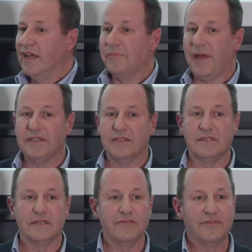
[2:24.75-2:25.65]
a
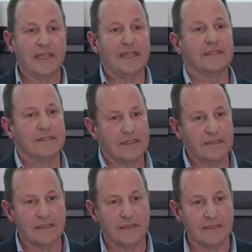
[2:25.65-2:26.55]
patient forgets his
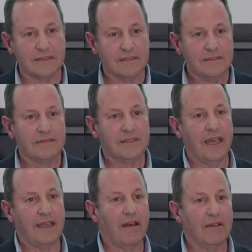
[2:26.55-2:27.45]
insulin
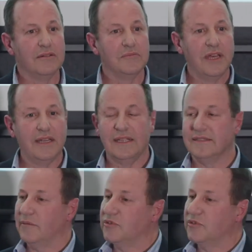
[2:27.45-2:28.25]
at home and ends